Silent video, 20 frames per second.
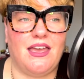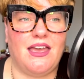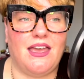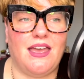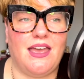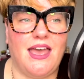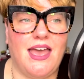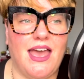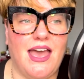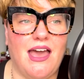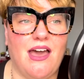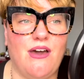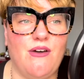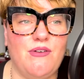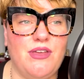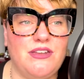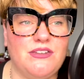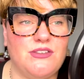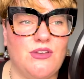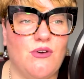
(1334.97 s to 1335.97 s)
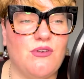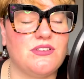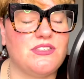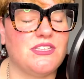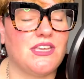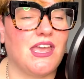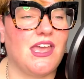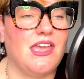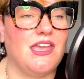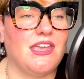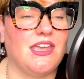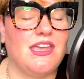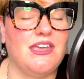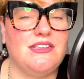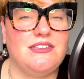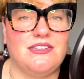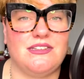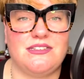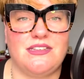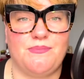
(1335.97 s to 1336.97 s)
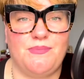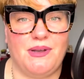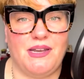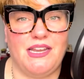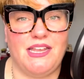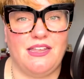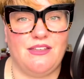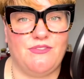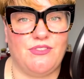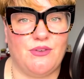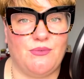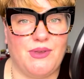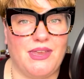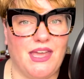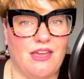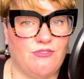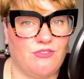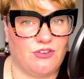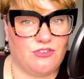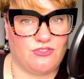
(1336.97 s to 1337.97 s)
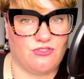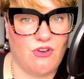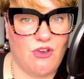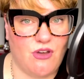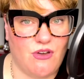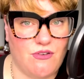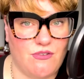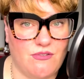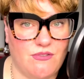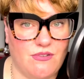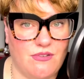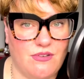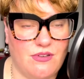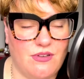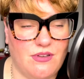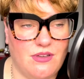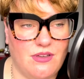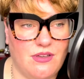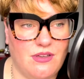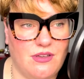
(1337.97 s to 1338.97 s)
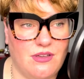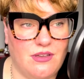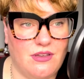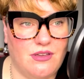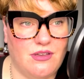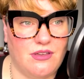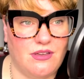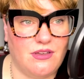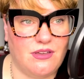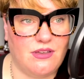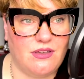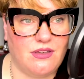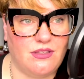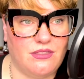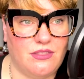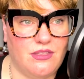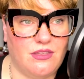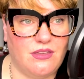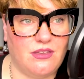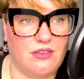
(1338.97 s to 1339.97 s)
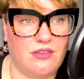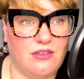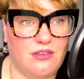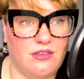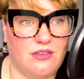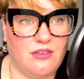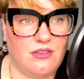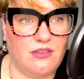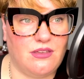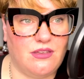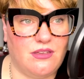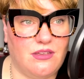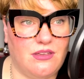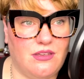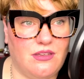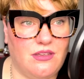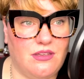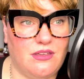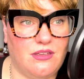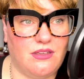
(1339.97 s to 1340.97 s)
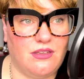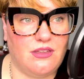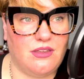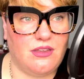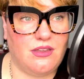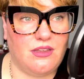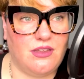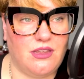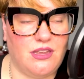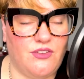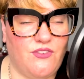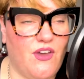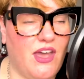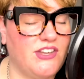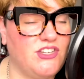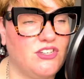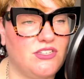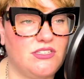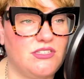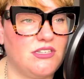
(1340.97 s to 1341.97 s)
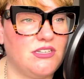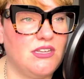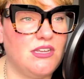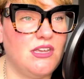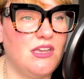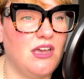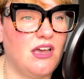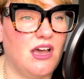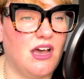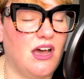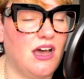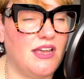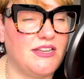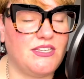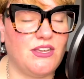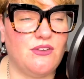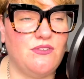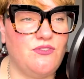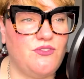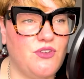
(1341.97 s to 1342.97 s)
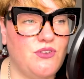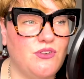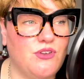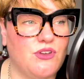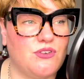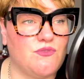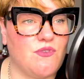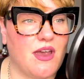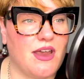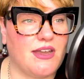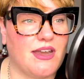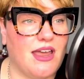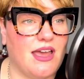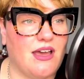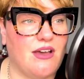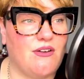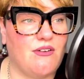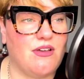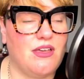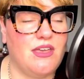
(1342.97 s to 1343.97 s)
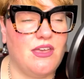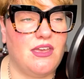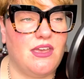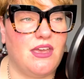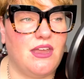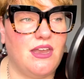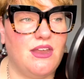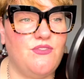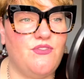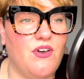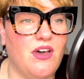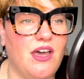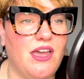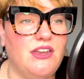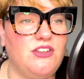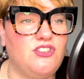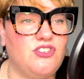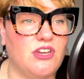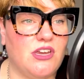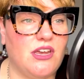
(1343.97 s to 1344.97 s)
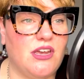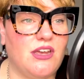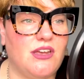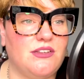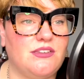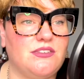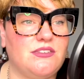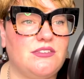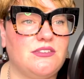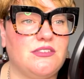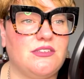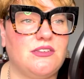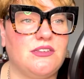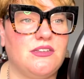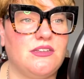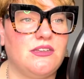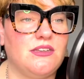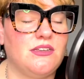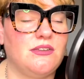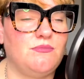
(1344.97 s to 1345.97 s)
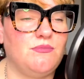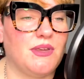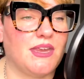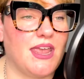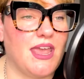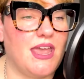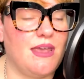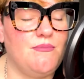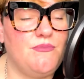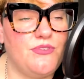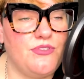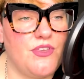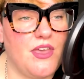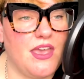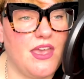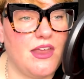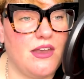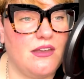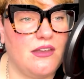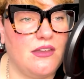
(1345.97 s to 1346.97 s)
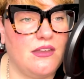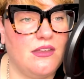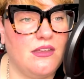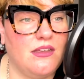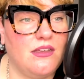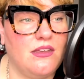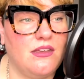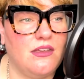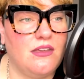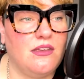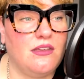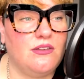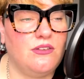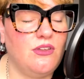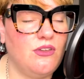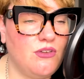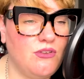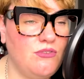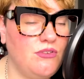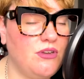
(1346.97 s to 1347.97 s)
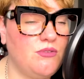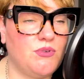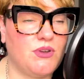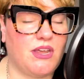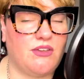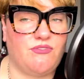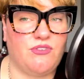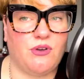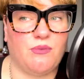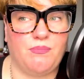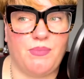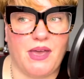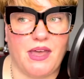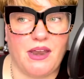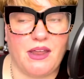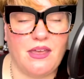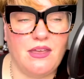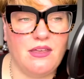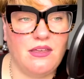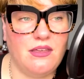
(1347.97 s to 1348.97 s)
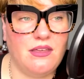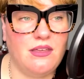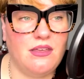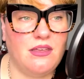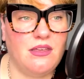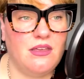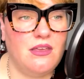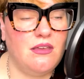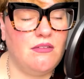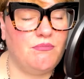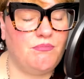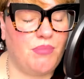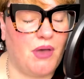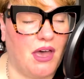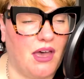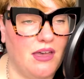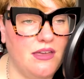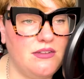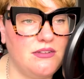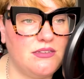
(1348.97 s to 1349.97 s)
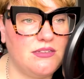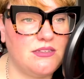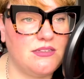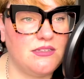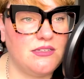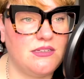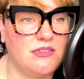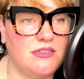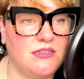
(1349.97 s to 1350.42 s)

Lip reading: how intoxicating is it to believe that we have control? That if I don't feel good right now, and if I just became thin, not only would I feel better, but